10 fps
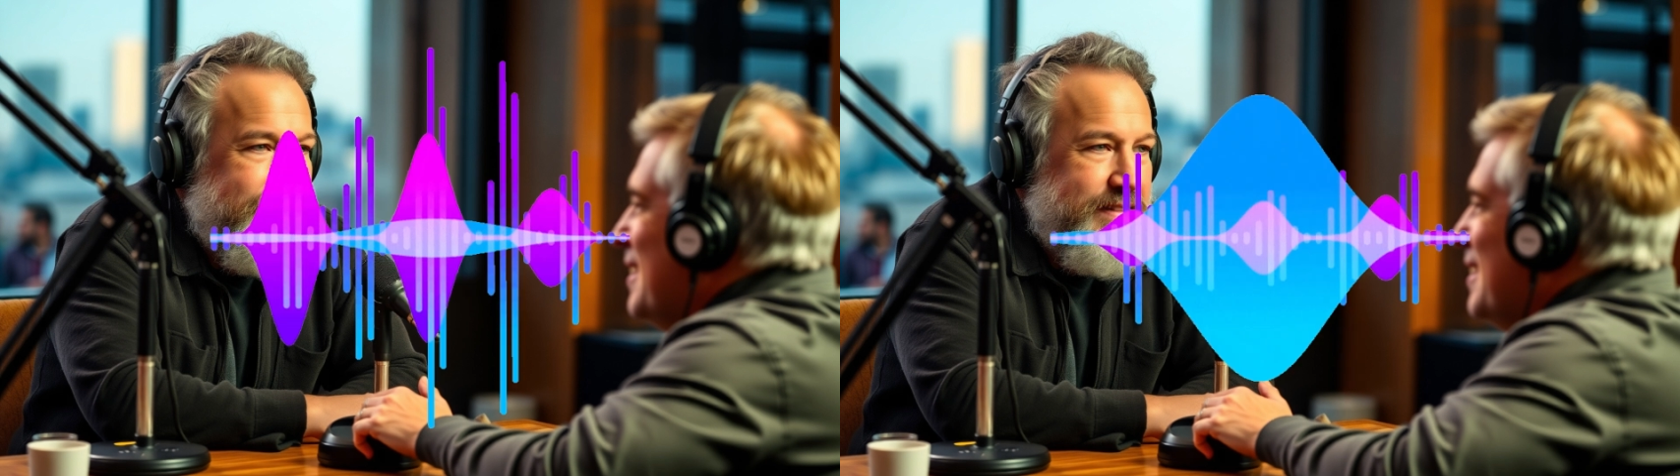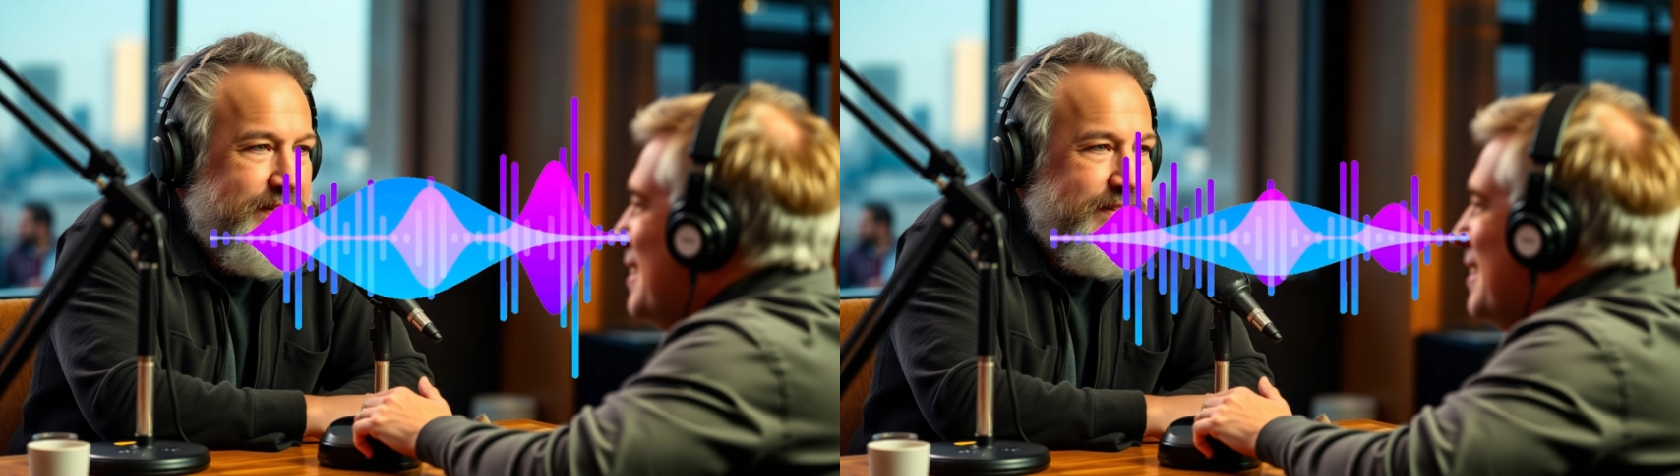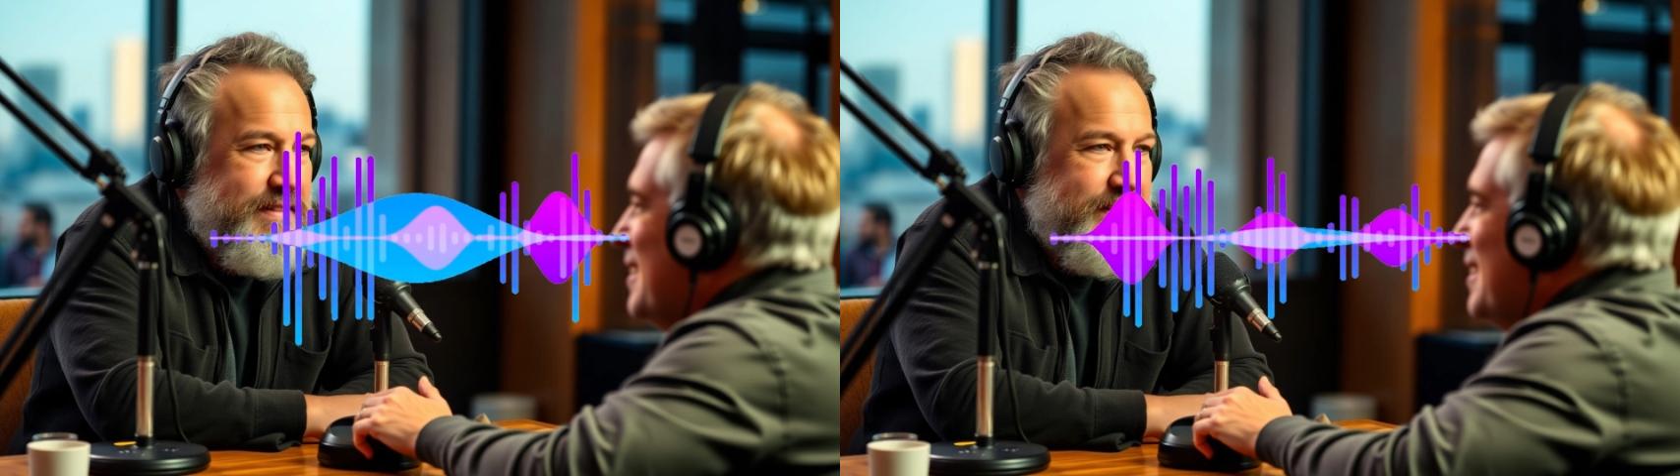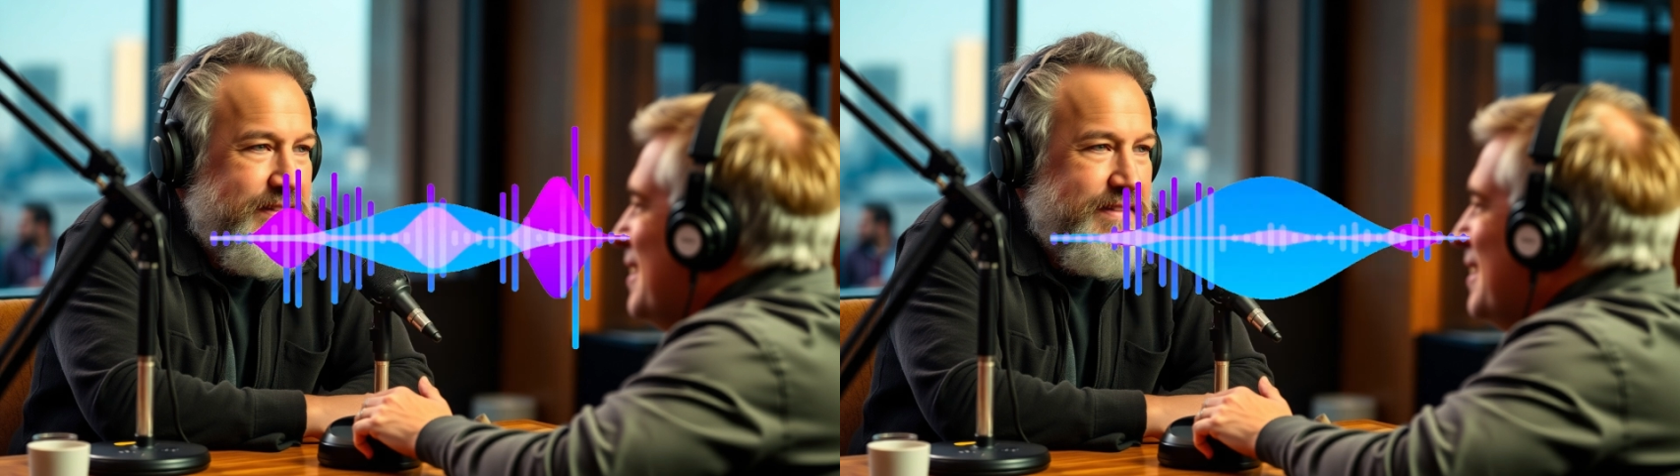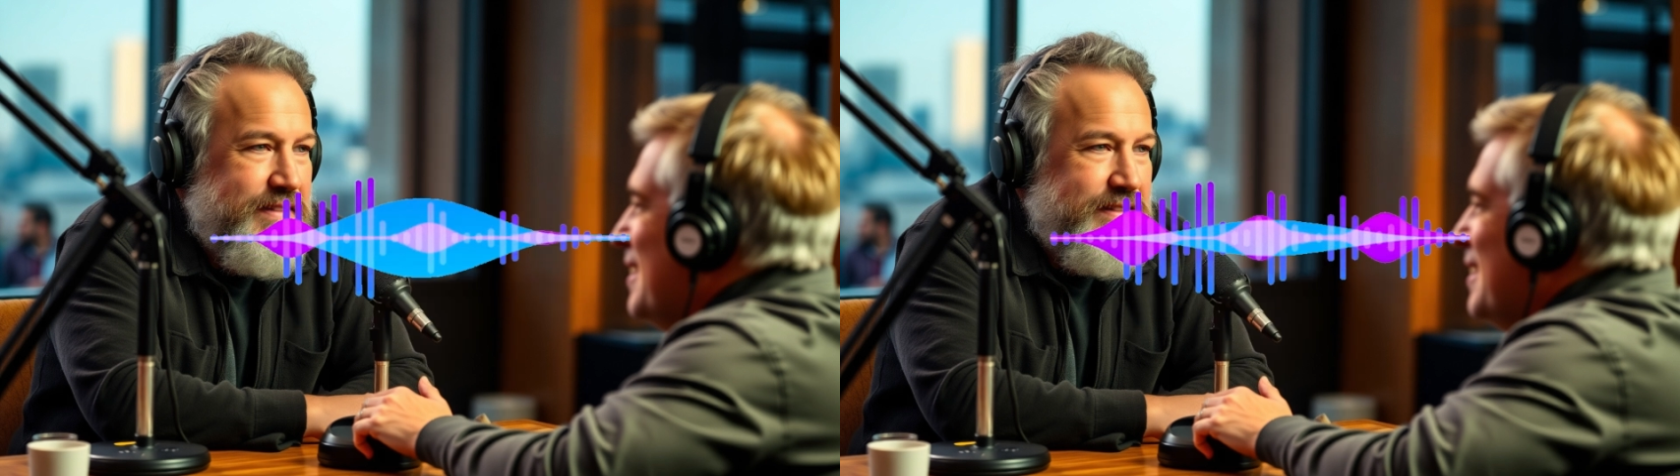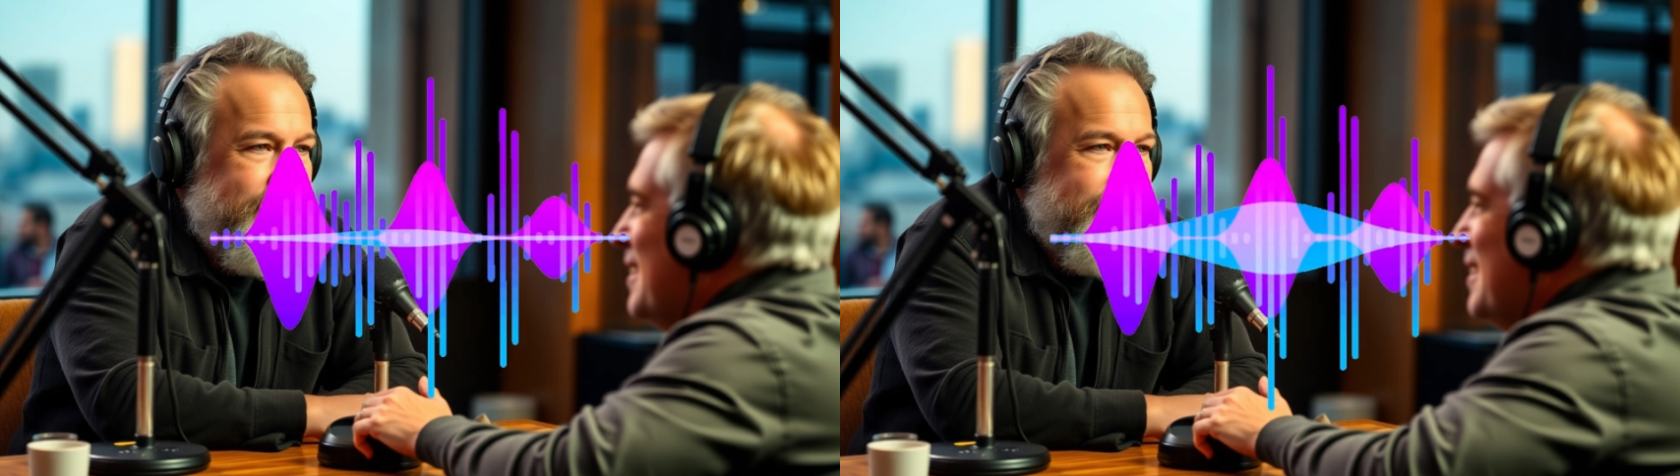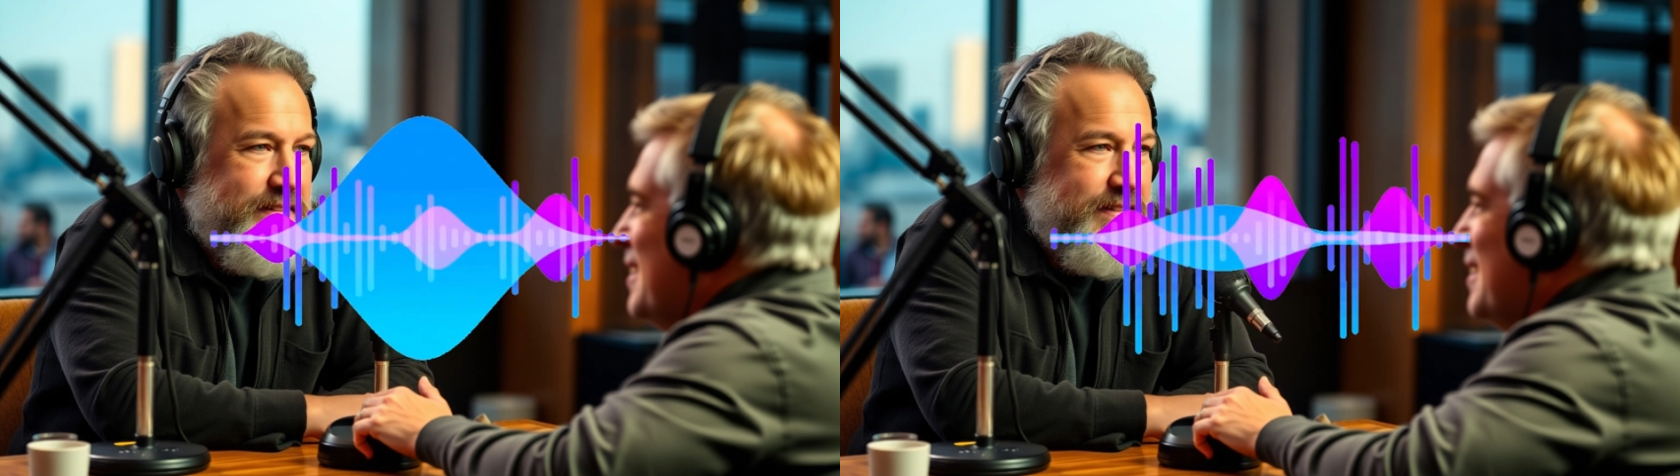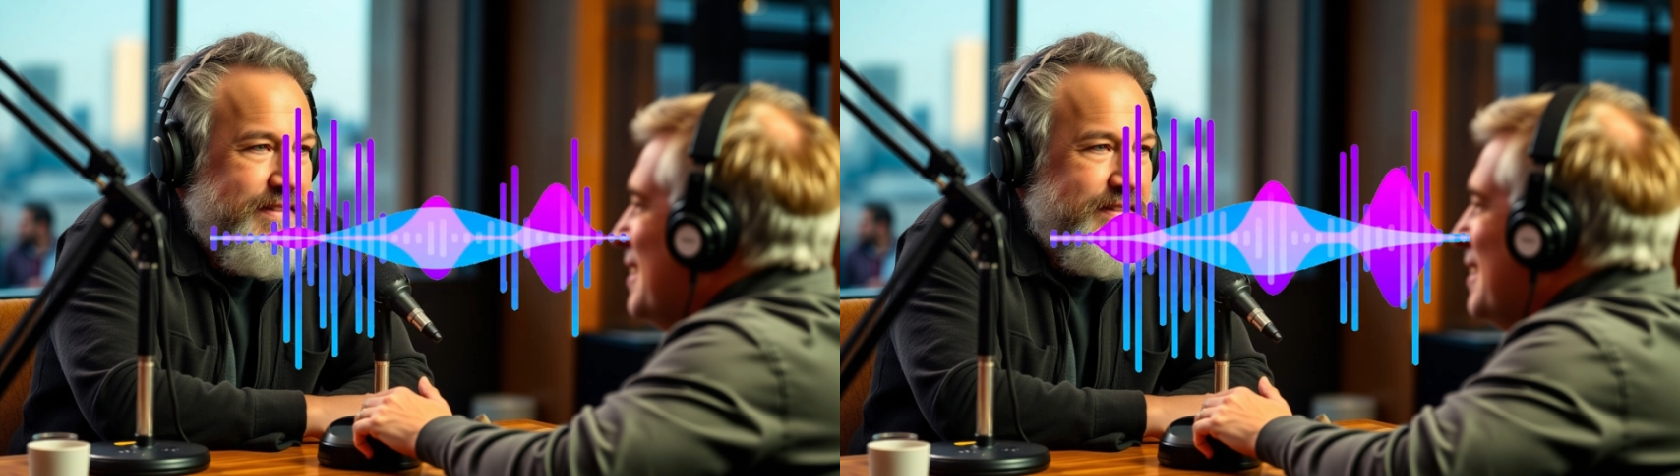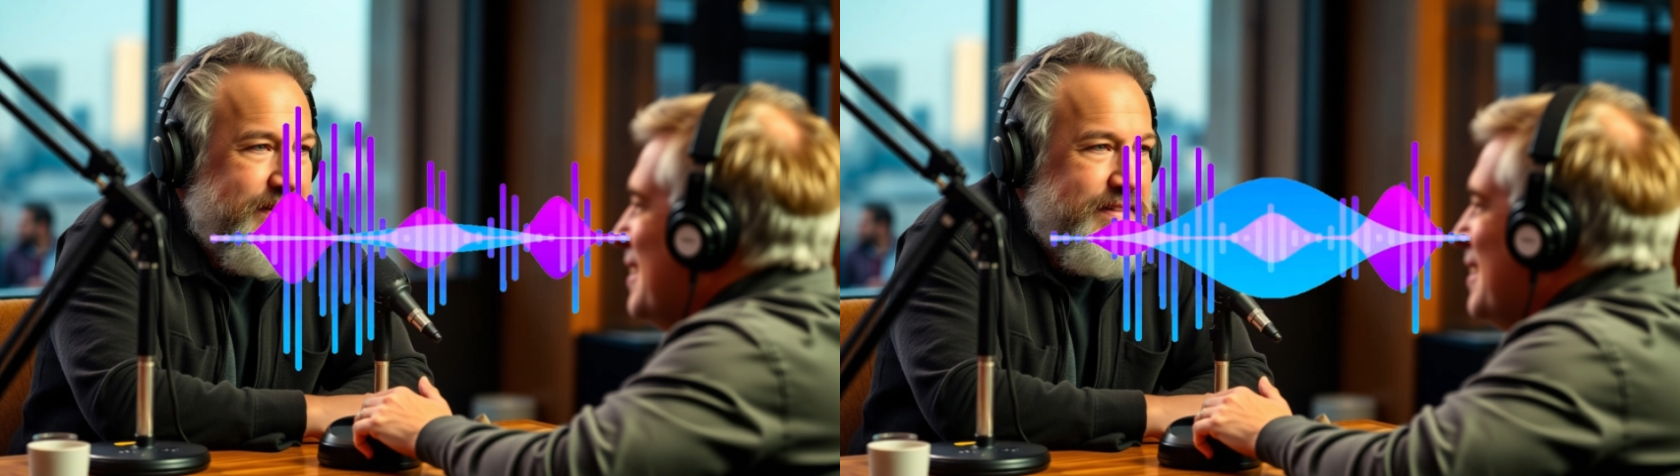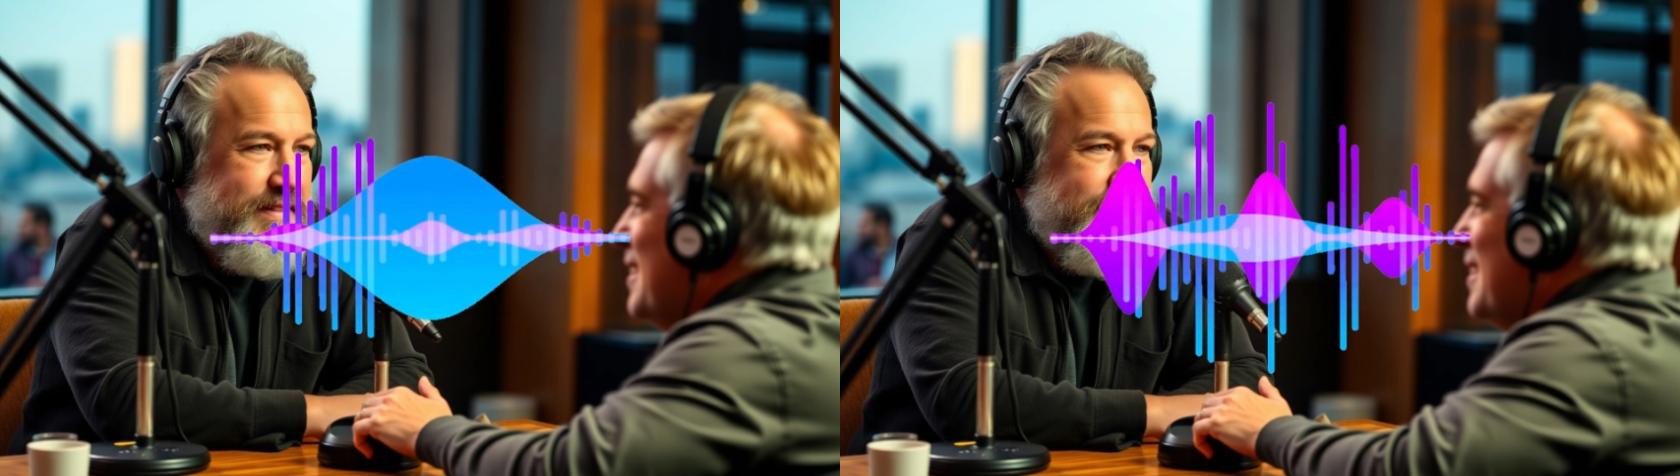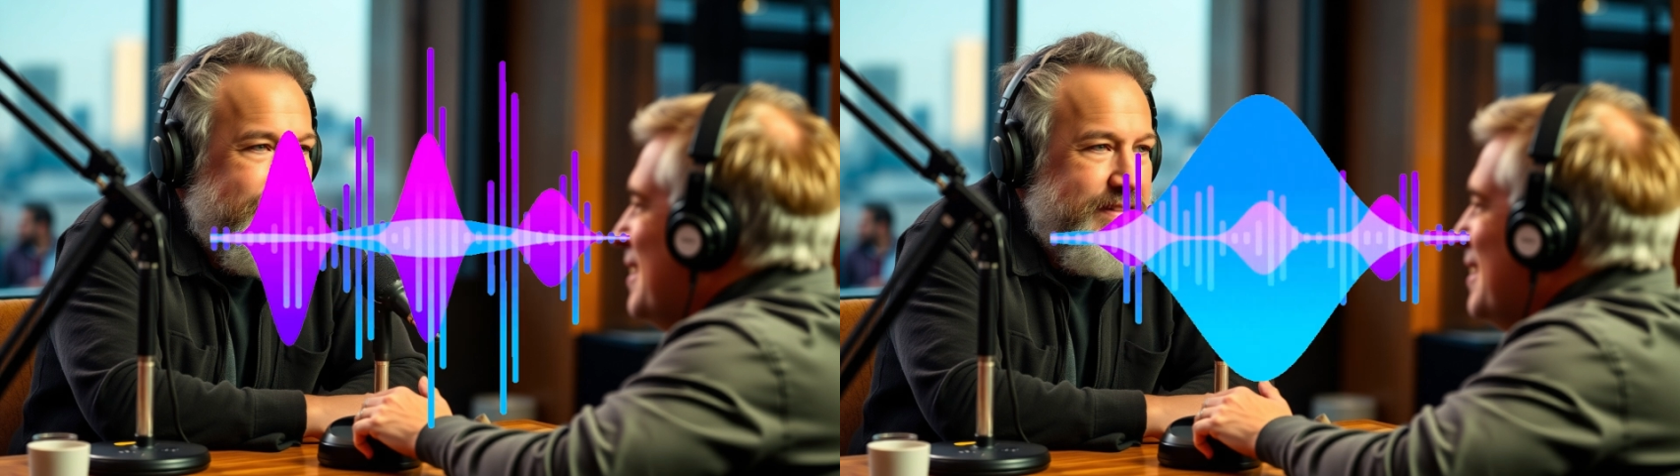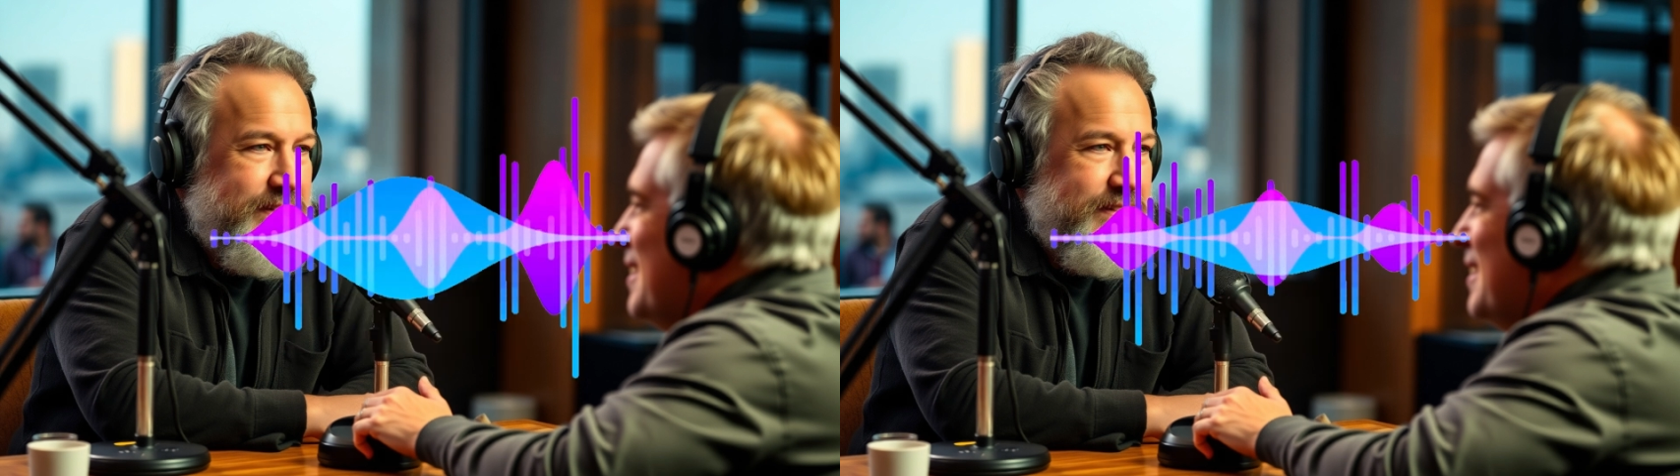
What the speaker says: what he calls pre-conscious learning